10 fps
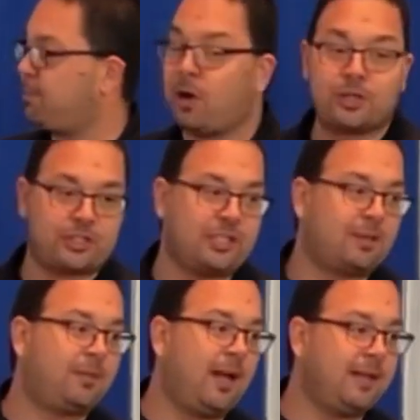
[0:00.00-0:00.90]
partially
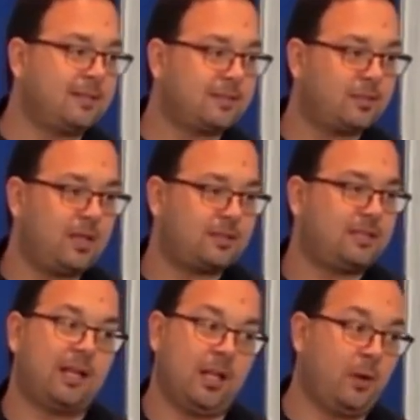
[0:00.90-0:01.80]
compliant, so that's
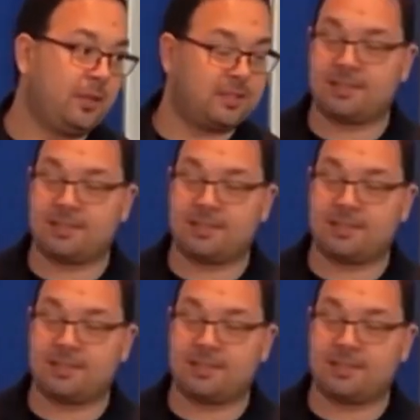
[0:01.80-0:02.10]
yellow in this